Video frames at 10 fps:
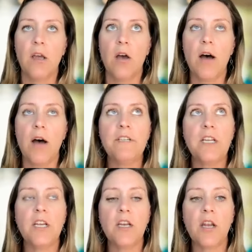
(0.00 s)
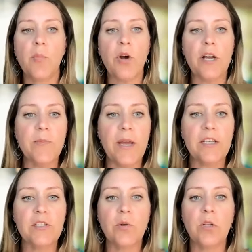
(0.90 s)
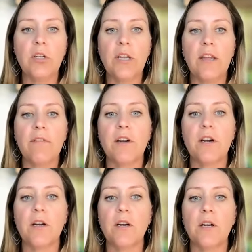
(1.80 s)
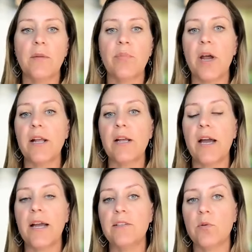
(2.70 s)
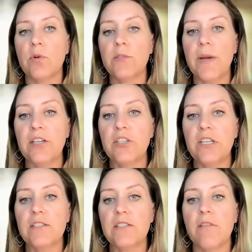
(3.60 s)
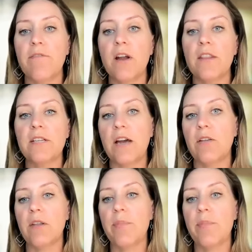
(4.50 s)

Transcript: Often, prospects who are looking for product guides or spec sheets are farther down the